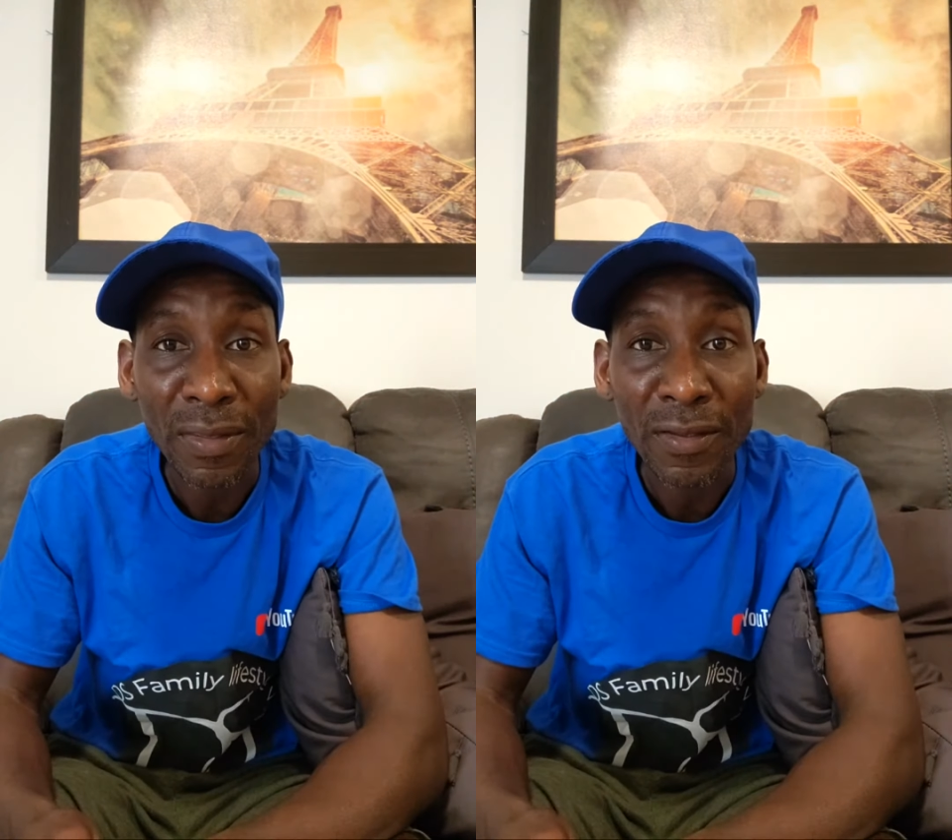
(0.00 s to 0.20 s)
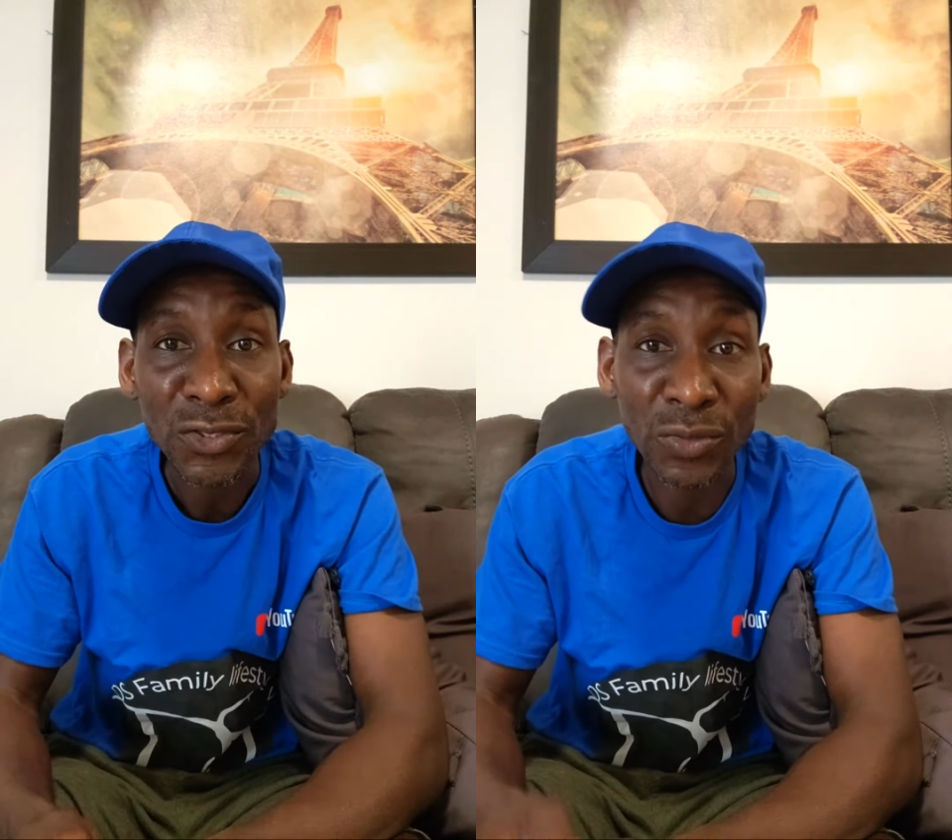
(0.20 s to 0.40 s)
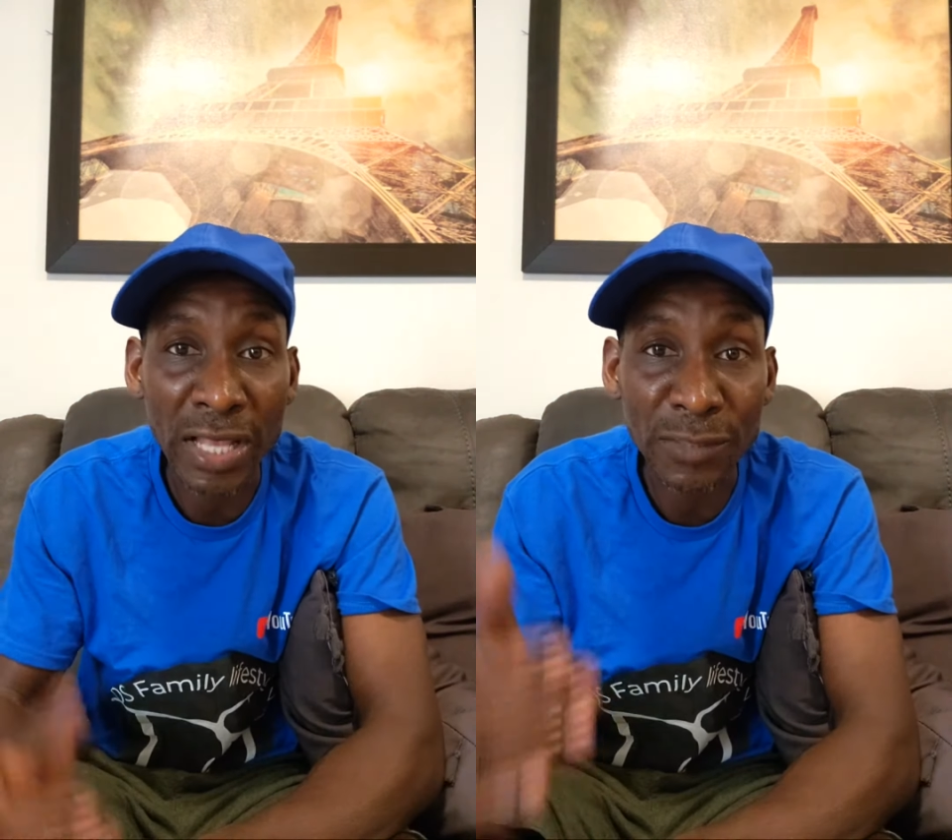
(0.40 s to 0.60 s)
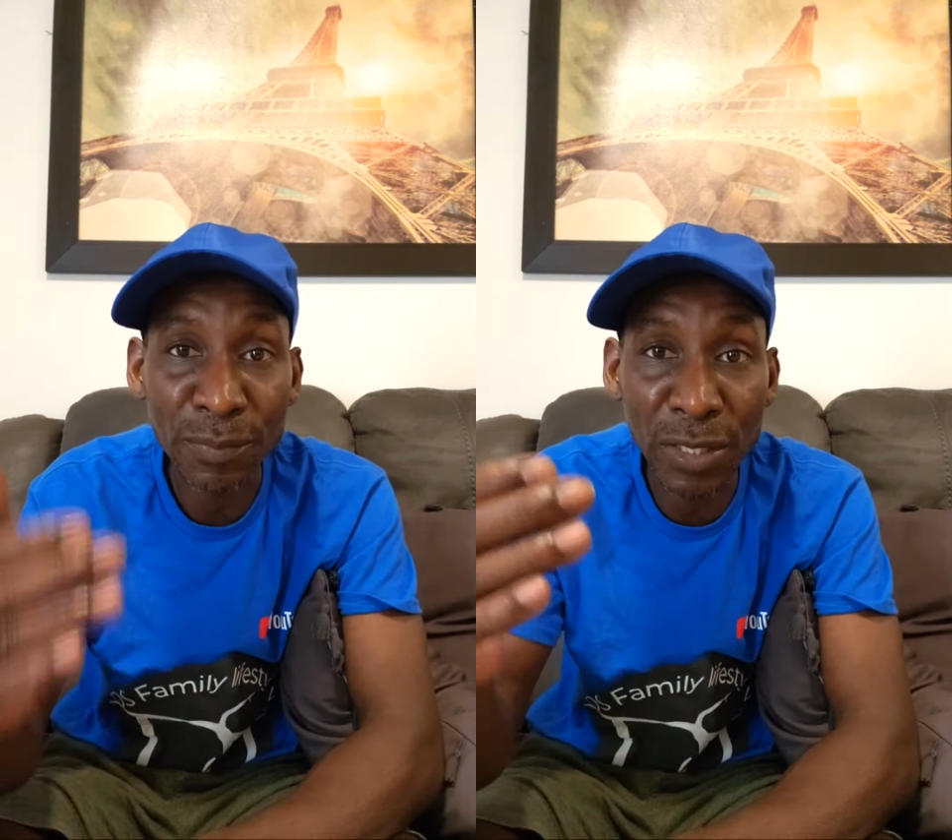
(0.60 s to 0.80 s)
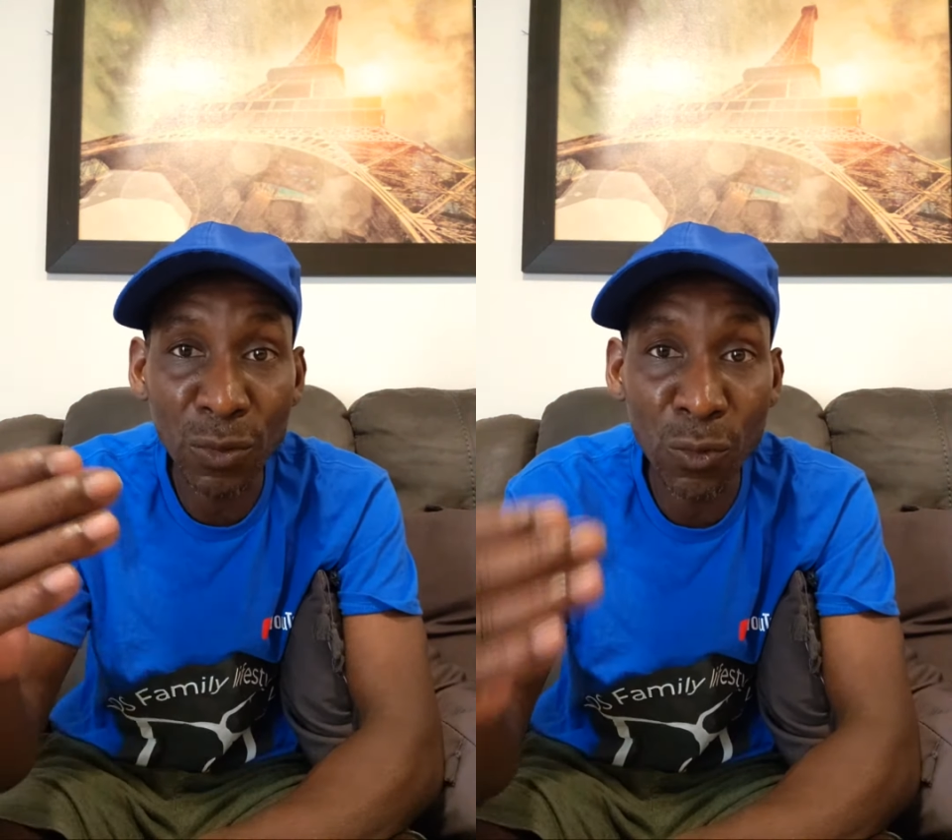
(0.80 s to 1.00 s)
So that's
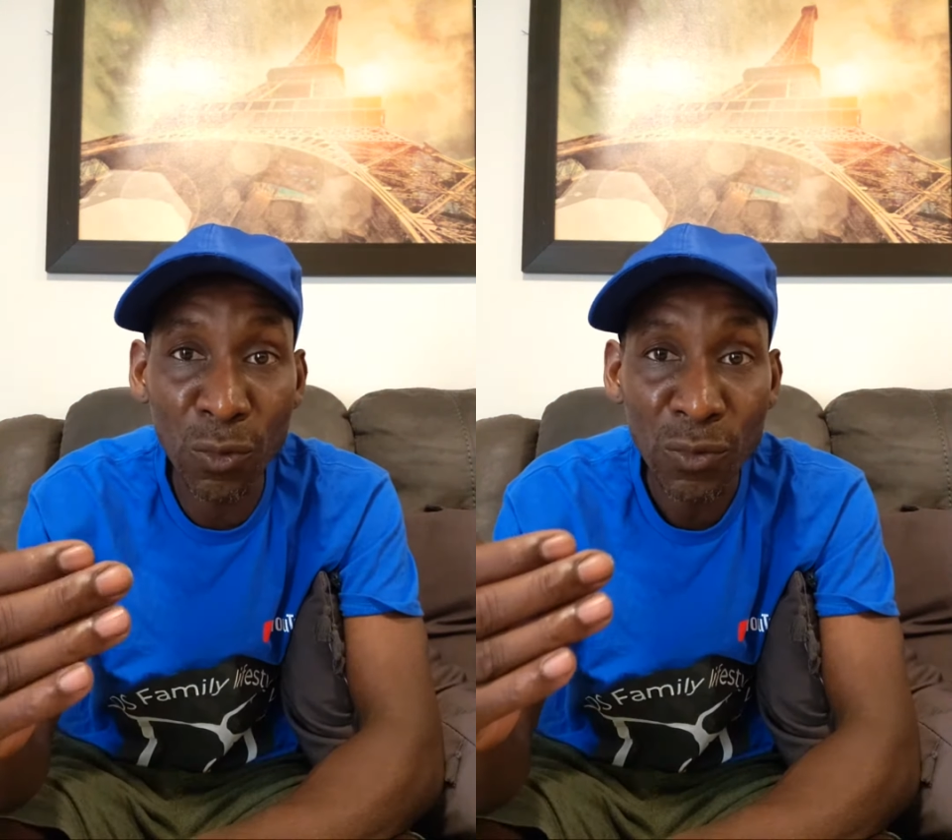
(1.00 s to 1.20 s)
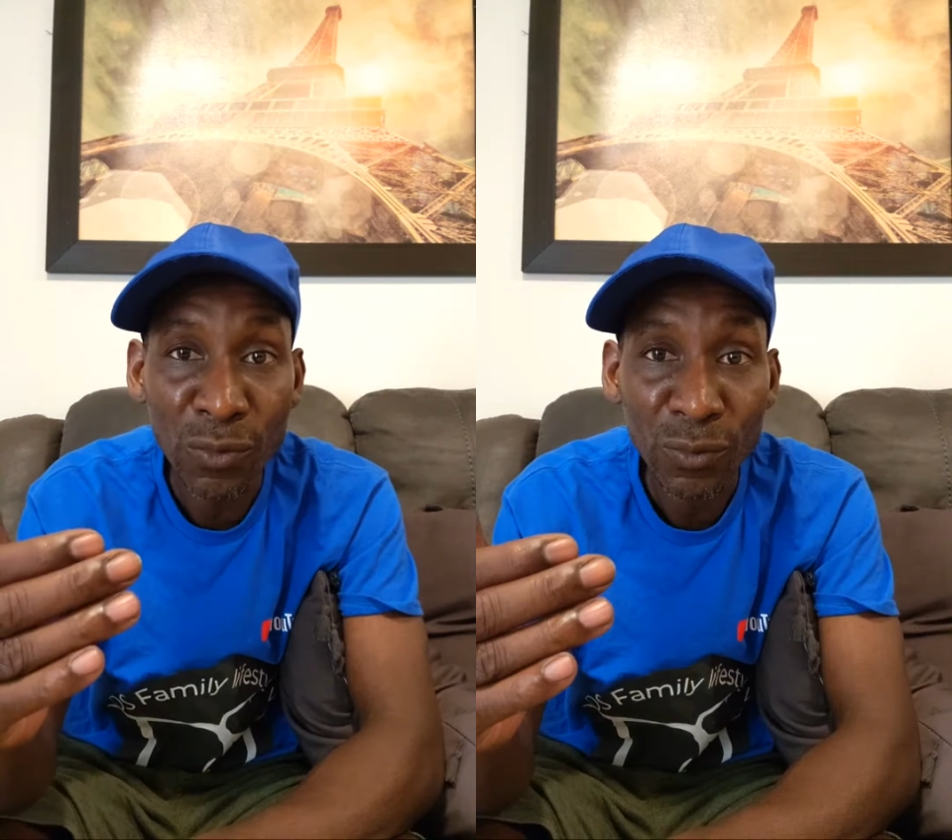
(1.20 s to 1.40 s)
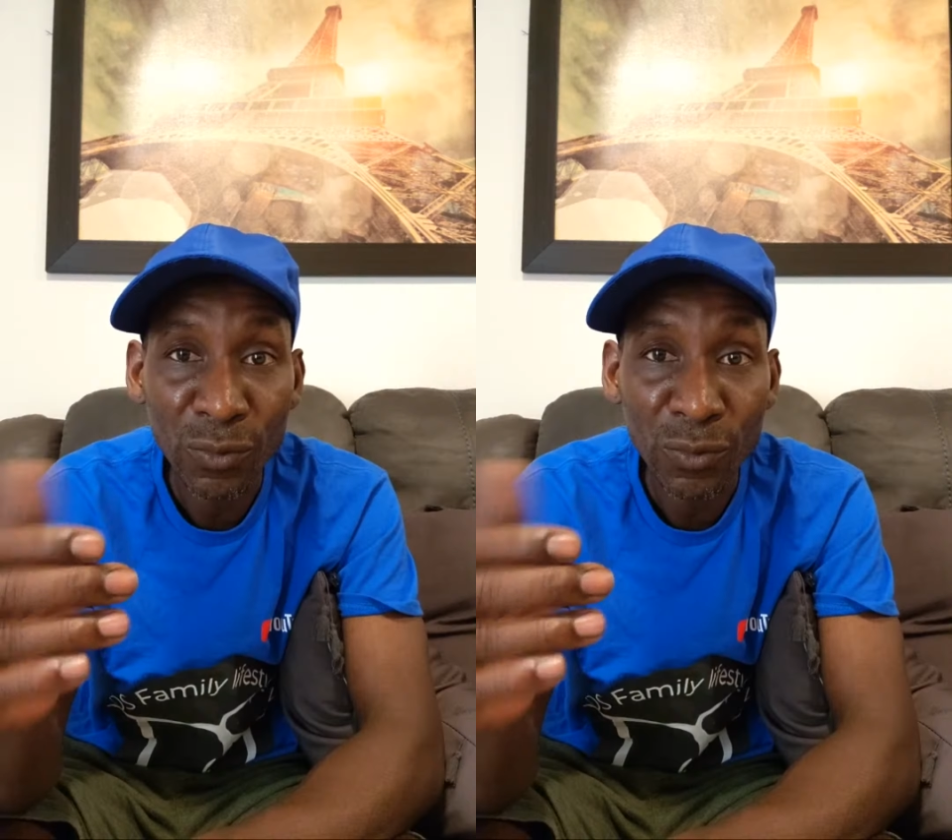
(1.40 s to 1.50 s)
below